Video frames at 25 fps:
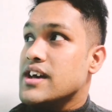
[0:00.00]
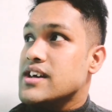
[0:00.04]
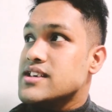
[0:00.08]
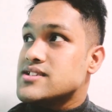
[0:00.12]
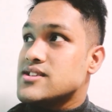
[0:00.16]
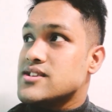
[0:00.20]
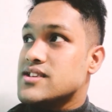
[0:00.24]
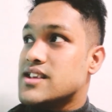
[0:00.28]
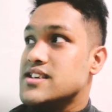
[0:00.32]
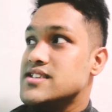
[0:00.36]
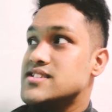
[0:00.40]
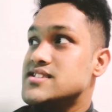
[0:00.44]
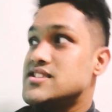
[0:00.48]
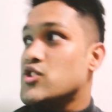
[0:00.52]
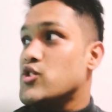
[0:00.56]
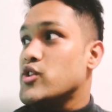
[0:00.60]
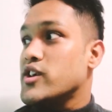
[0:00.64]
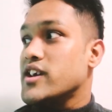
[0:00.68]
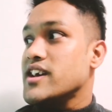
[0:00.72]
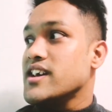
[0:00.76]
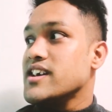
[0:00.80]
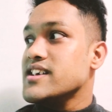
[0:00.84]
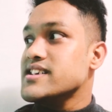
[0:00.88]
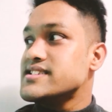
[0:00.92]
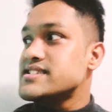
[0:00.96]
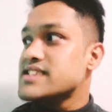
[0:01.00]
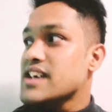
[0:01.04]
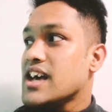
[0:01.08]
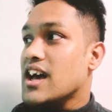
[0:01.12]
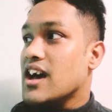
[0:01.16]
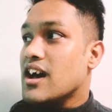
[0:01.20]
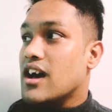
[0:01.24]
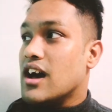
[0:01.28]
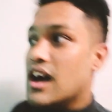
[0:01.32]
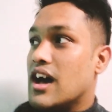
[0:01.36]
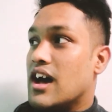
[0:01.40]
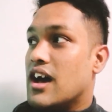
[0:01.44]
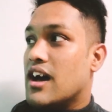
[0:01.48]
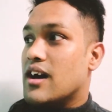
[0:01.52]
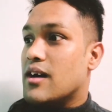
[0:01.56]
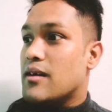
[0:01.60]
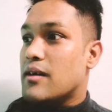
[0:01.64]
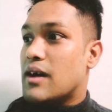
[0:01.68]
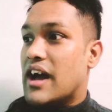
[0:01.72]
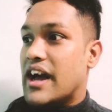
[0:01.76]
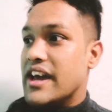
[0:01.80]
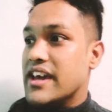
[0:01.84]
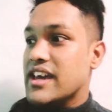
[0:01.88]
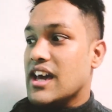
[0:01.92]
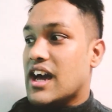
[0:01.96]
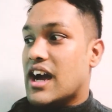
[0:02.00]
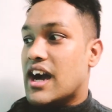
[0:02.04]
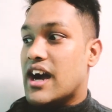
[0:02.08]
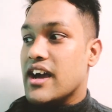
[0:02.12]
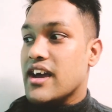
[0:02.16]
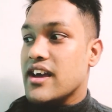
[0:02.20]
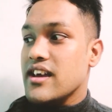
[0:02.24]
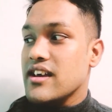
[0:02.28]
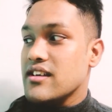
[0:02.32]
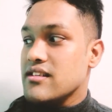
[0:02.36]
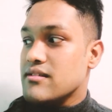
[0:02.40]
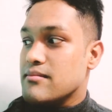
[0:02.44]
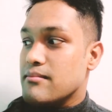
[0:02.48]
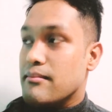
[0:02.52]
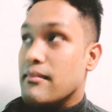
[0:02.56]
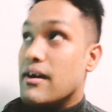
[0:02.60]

So the story is, I